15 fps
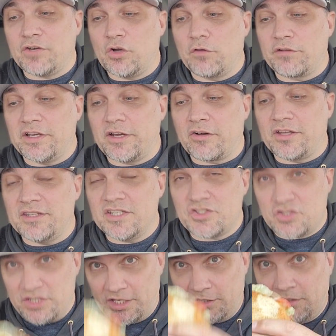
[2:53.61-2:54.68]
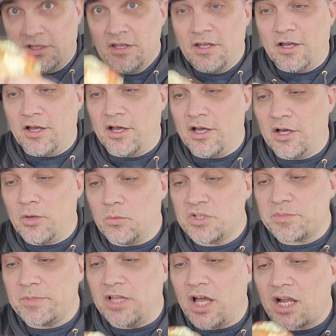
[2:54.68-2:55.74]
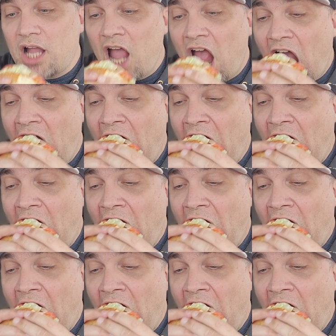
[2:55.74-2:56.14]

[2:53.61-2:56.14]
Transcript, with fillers: different over here on this channel. Wish me luck.